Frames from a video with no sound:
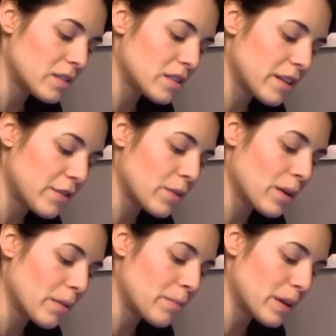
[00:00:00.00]
if you
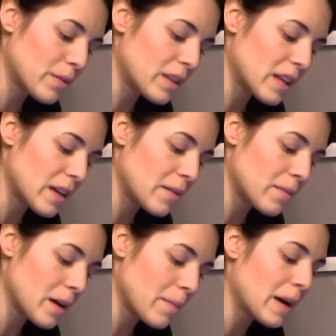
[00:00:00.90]
want to be with
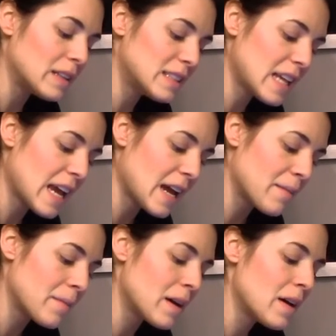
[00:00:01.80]
him about
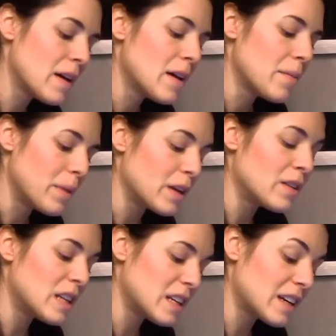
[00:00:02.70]
Sam. But
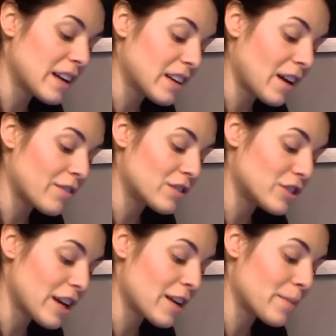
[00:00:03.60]
you need to cut it off with
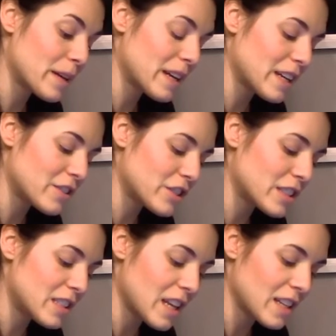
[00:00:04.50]
Jeremy. And she
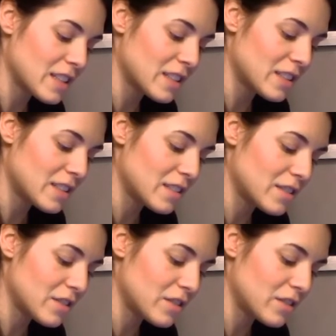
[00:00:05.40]
says
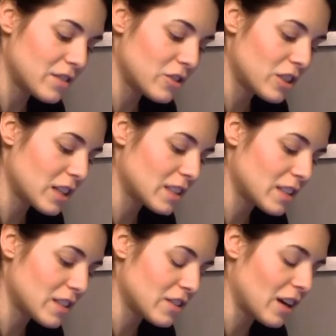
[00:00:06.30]
she
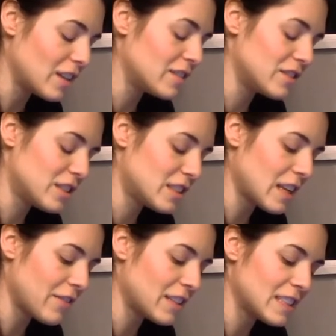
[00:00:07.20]
doesn't,
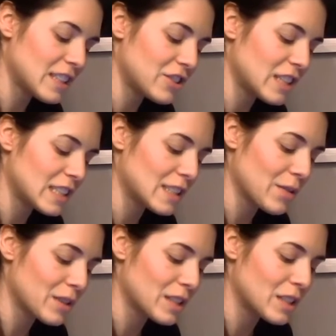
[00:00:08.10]
Stephanie says she doesn't
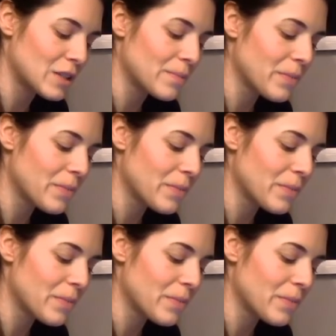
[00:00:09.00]
know what to do.